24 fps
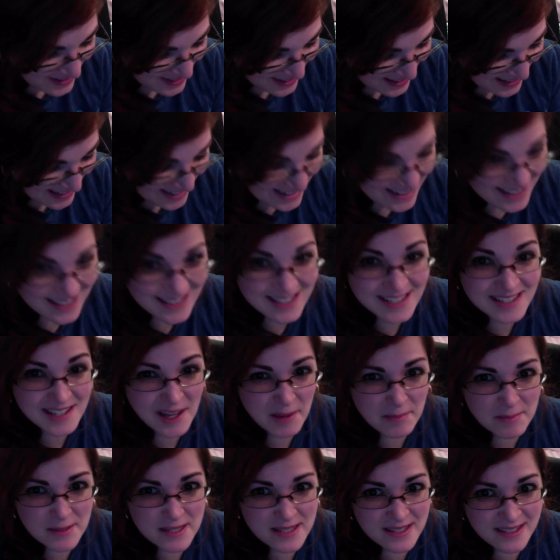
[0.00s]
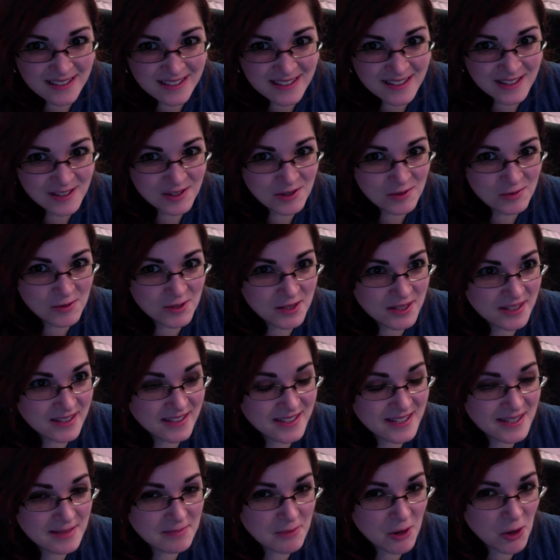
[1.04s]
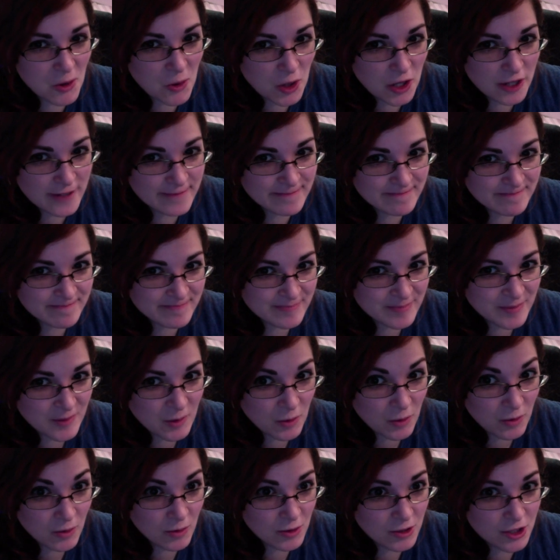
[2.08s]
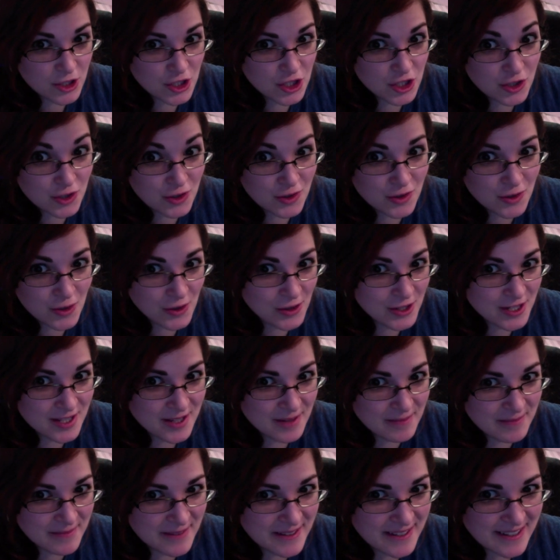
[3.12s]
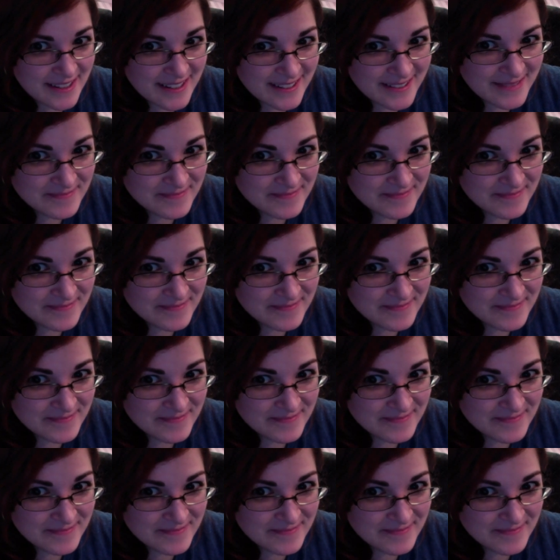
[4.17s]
like a substance you would smoke or chew or something.